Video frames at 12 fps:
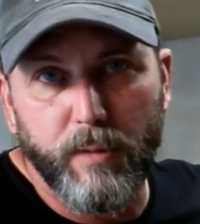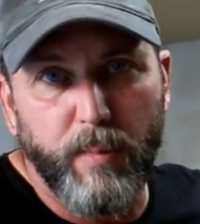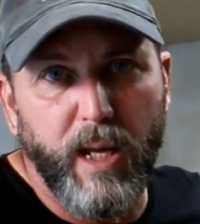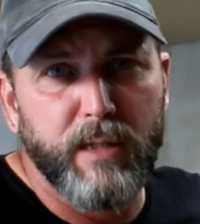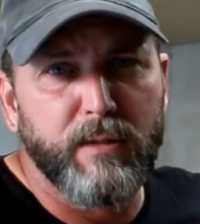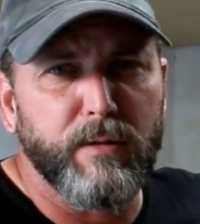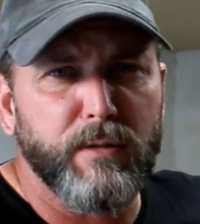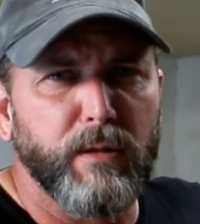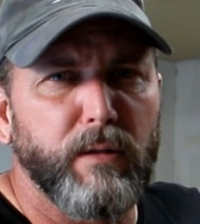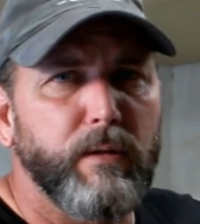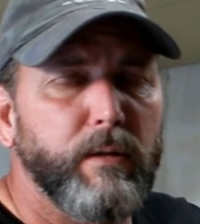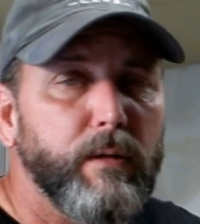and master
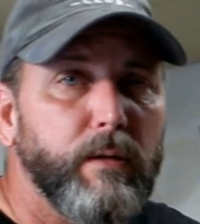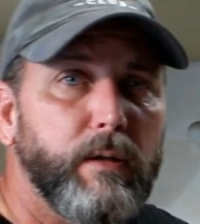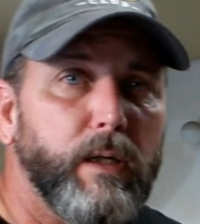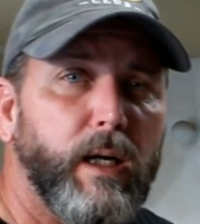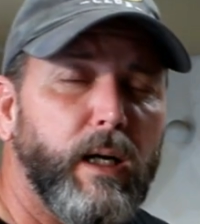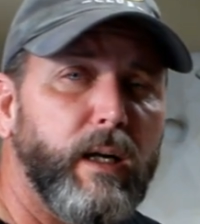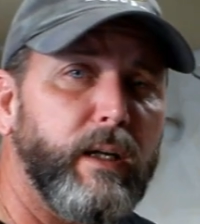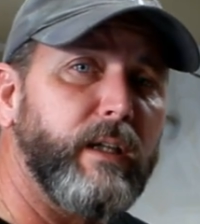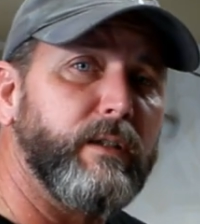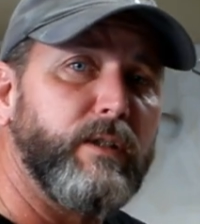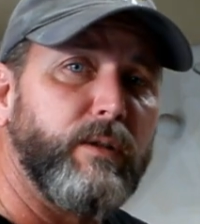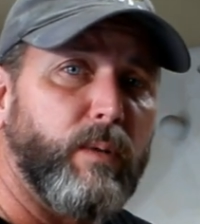cylinder
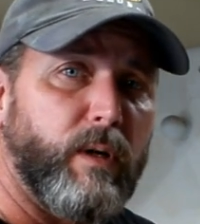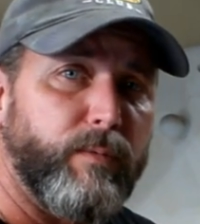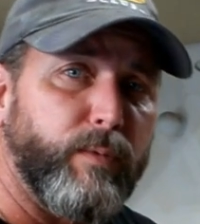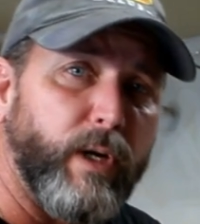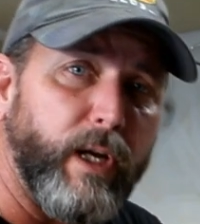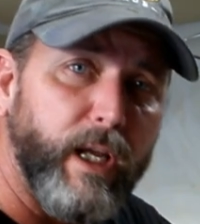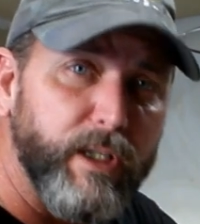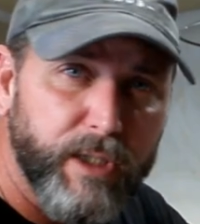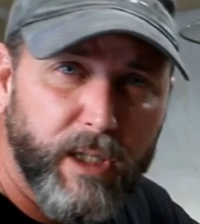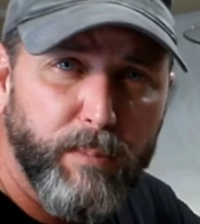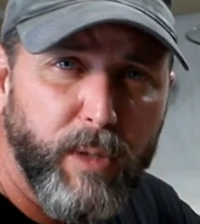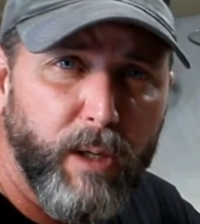into our front
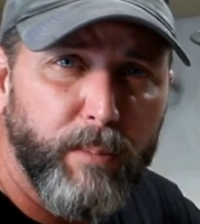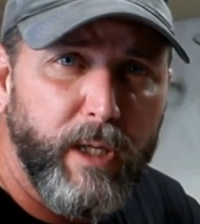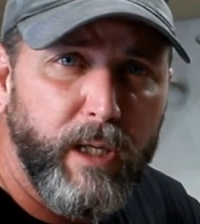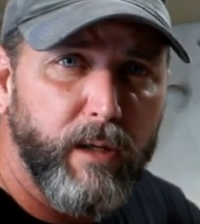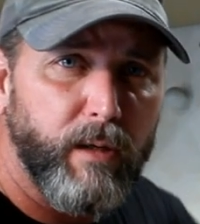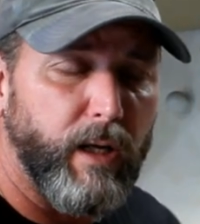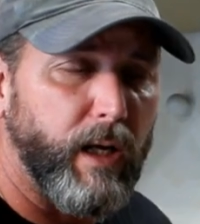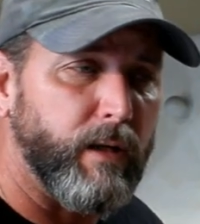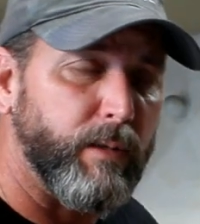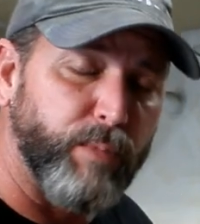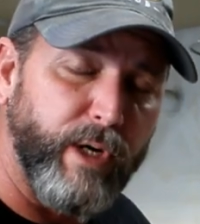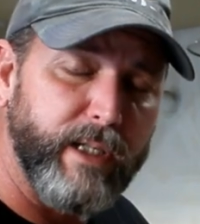engine compartment here,
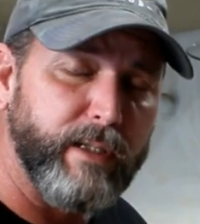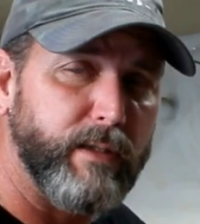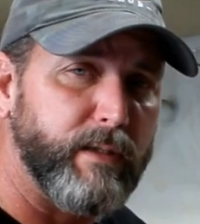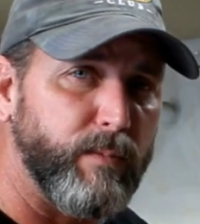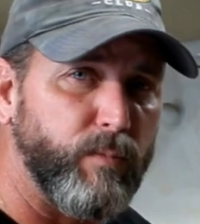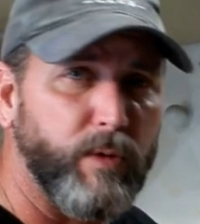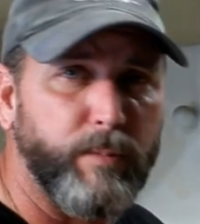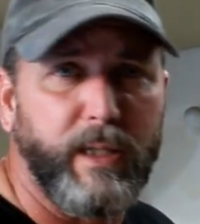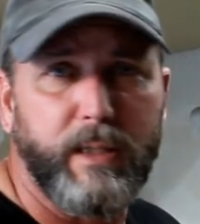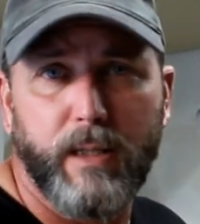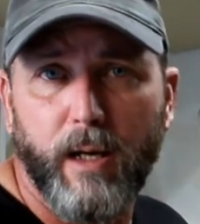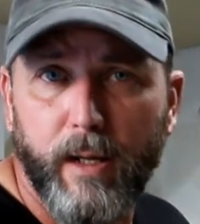and the brake system will
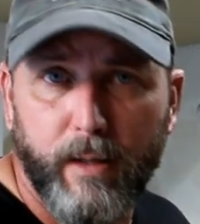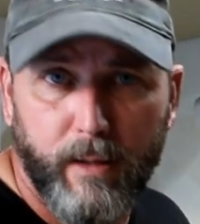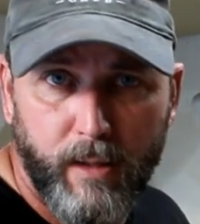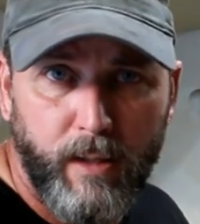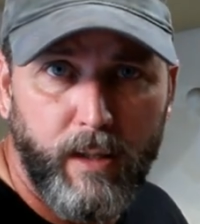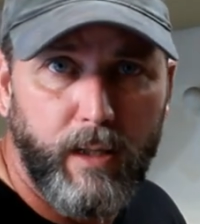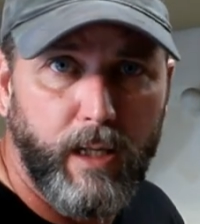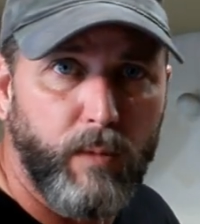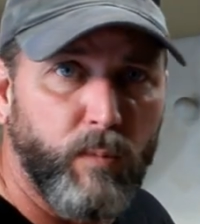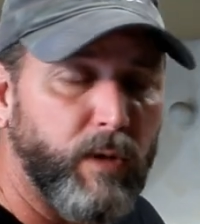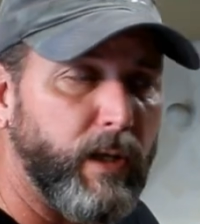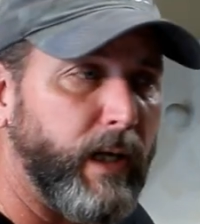be done, and we'll